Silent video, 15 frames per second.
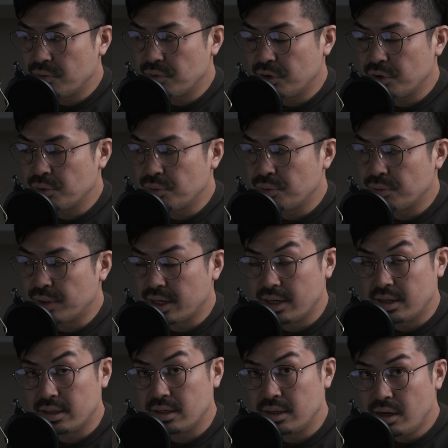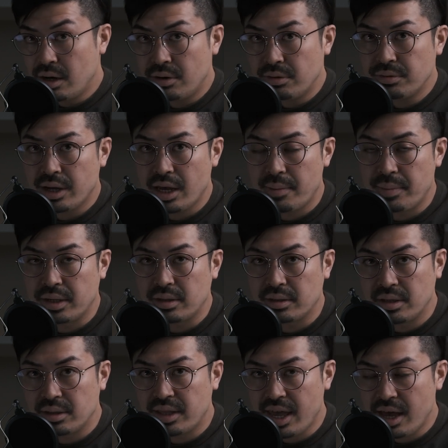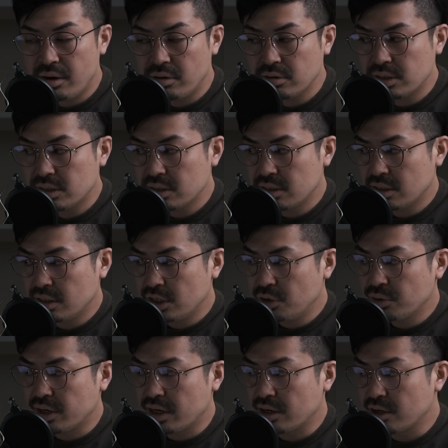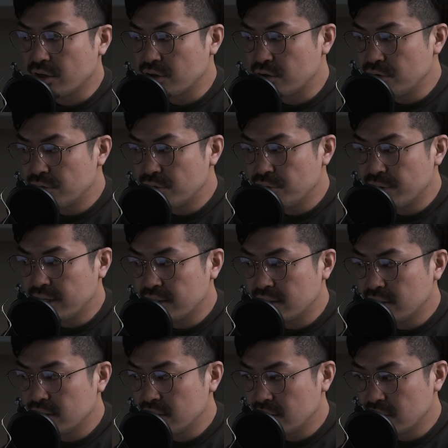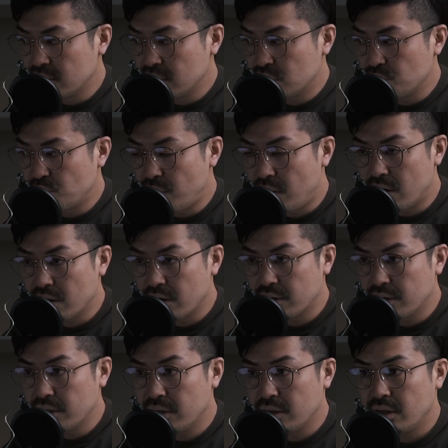if you want to know about the details, you can Google it, this word,